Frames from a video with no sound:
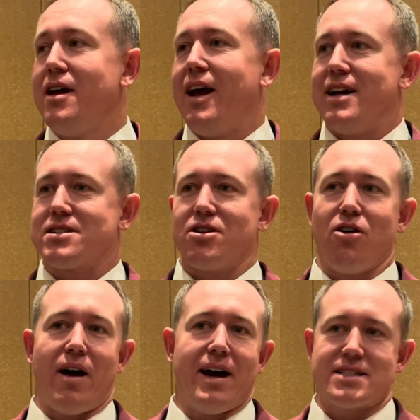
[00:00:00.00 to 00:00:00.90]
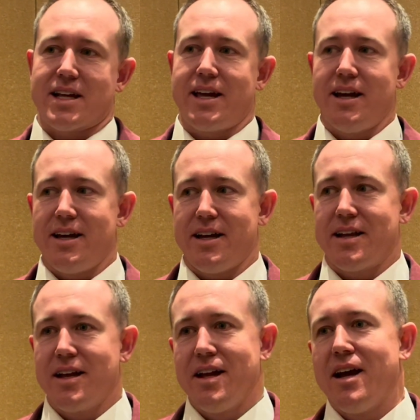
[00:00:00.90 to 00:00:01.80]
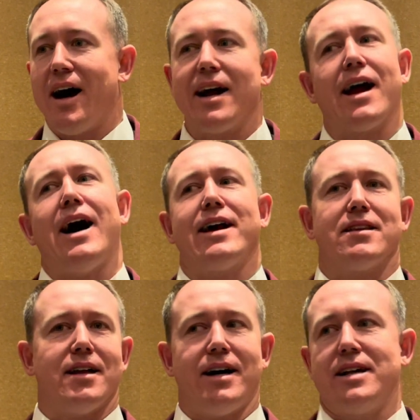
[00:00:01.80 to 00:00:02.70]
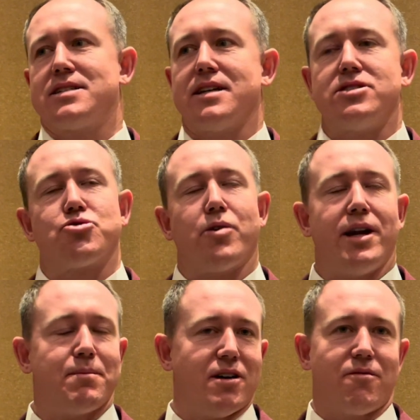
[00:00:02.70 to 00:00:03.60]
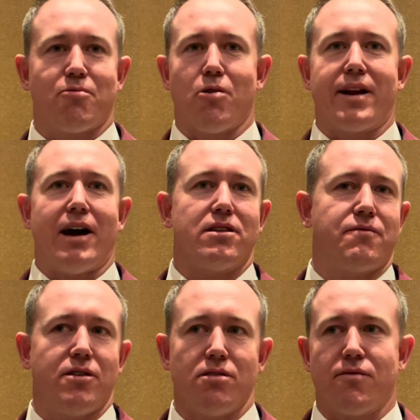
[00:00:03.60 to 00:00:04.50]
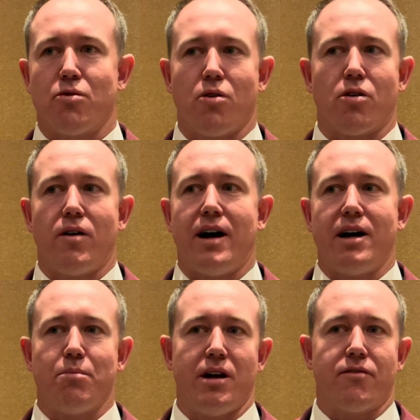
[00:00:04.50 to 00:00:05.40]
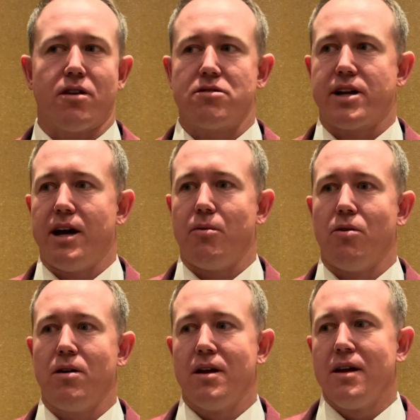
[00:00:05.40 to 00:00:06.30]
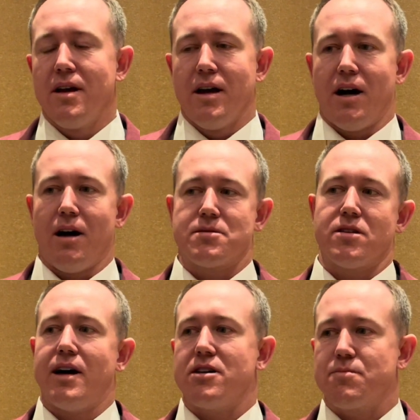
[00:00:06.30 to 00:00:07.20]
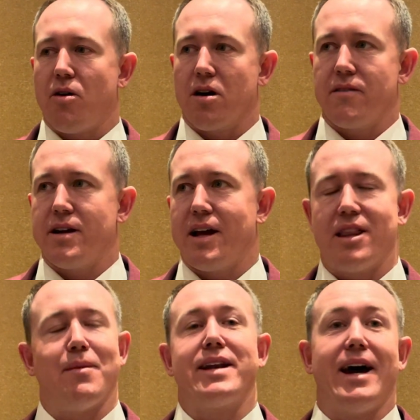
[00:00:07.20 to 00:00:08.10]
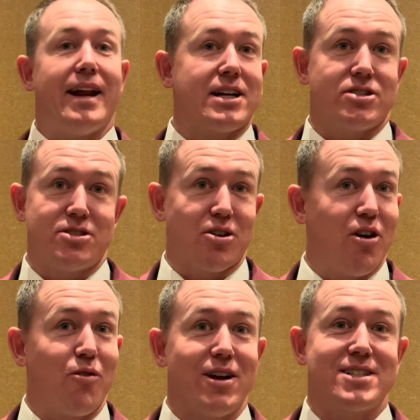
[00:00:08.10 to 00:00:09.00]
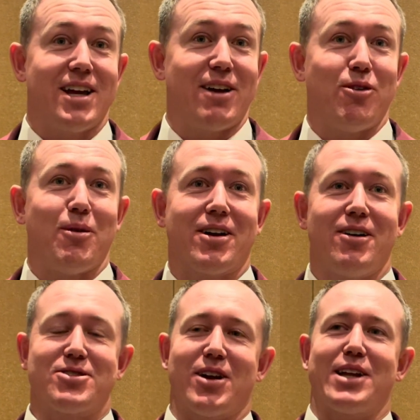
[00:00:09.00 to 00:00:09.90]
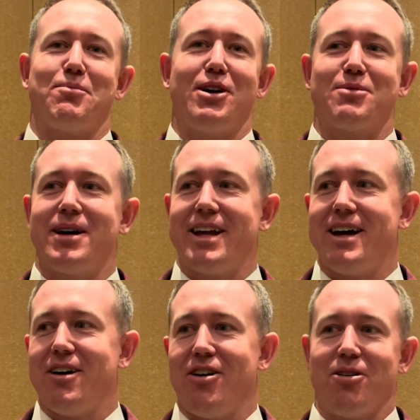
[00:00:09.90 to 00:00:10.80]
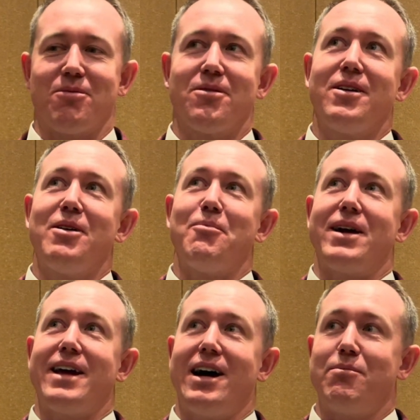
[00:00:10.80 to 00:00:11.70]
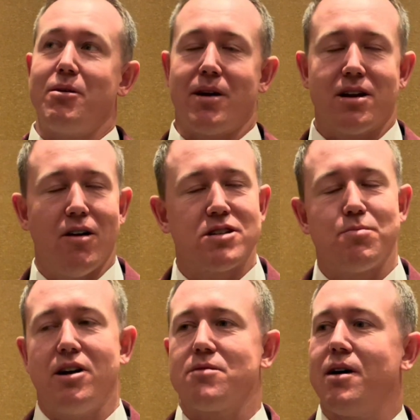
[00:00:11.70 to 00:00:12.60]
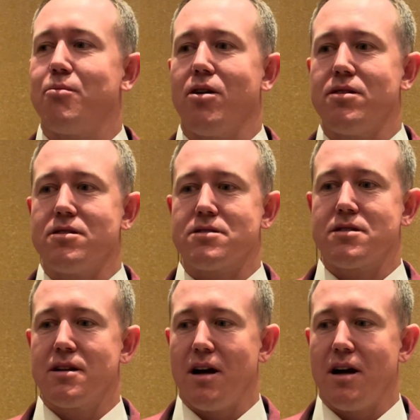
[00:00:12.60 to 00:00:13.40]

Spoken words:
And so as a kid, I idolized and dreamed of running out in the field for Norco High and playing for Coach Campbell. So that was part of it. And then my dad actually took over as the head football coach. So I got to play with my dad be my coach, play with my brothers.